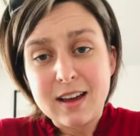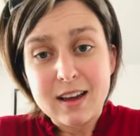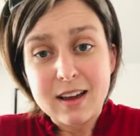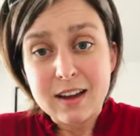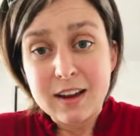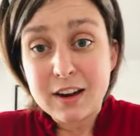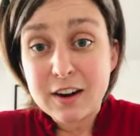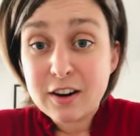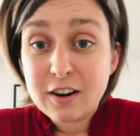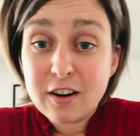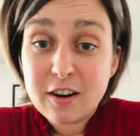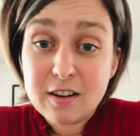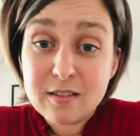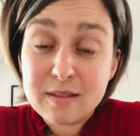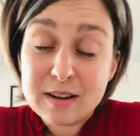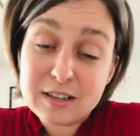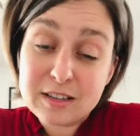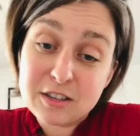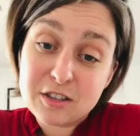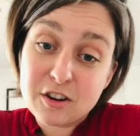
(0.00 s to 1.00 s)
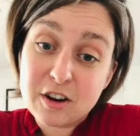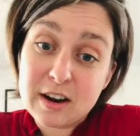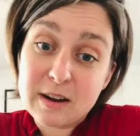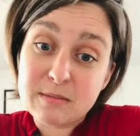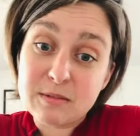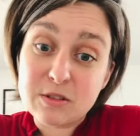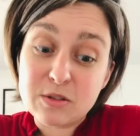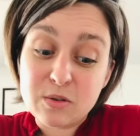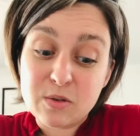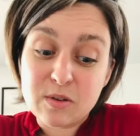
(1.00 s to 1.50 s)
here on Instagram
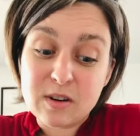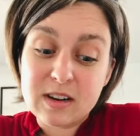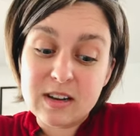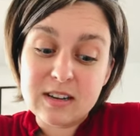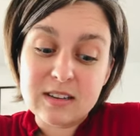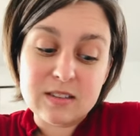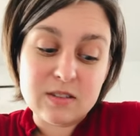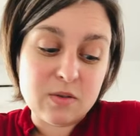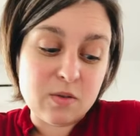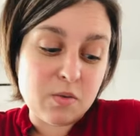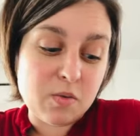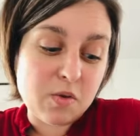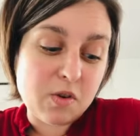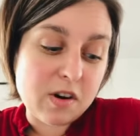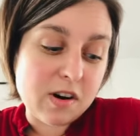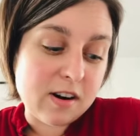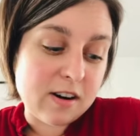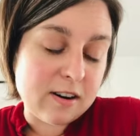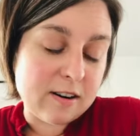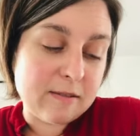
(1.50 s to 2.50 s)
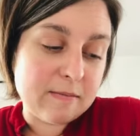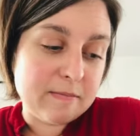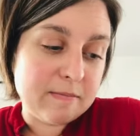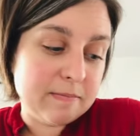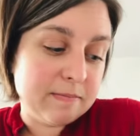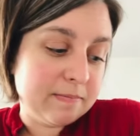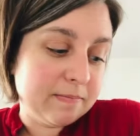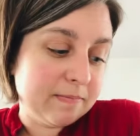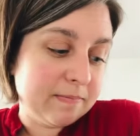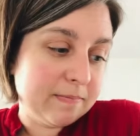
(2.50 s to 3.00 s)
stories or
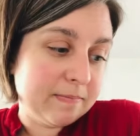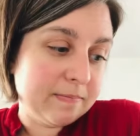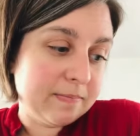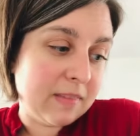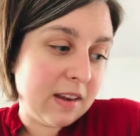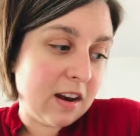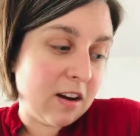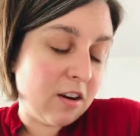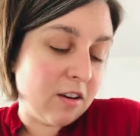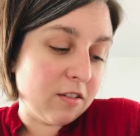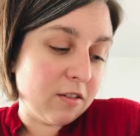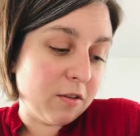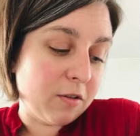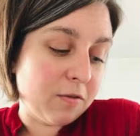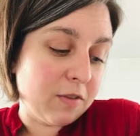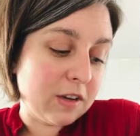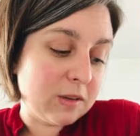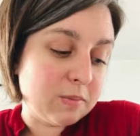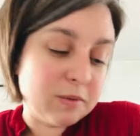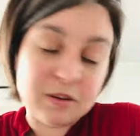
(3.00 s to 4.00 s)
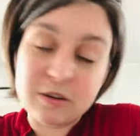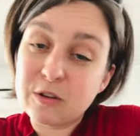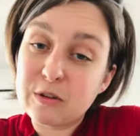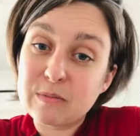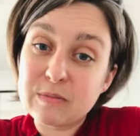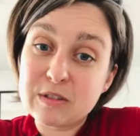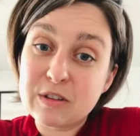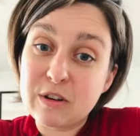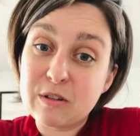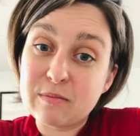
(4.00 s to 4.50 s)
in our little Facebook group.
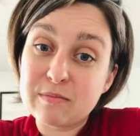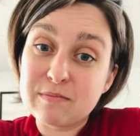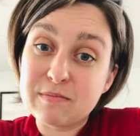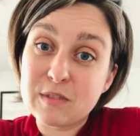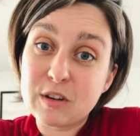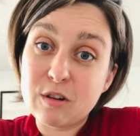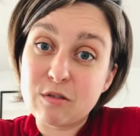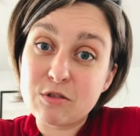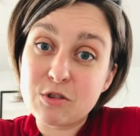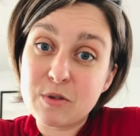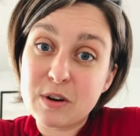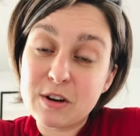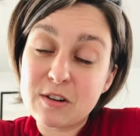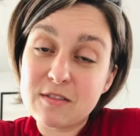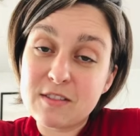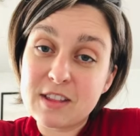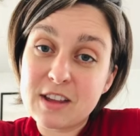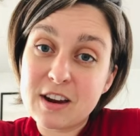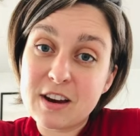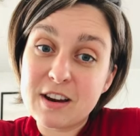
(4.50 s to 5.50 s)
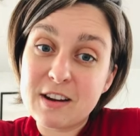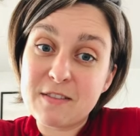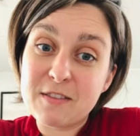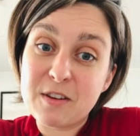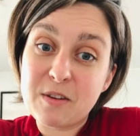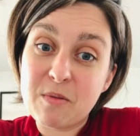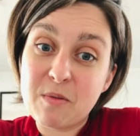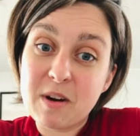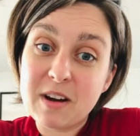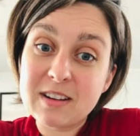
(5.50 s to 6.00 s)
So go join over there if
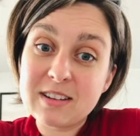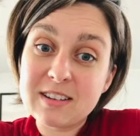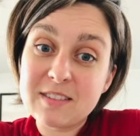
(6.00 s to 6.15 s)
you want.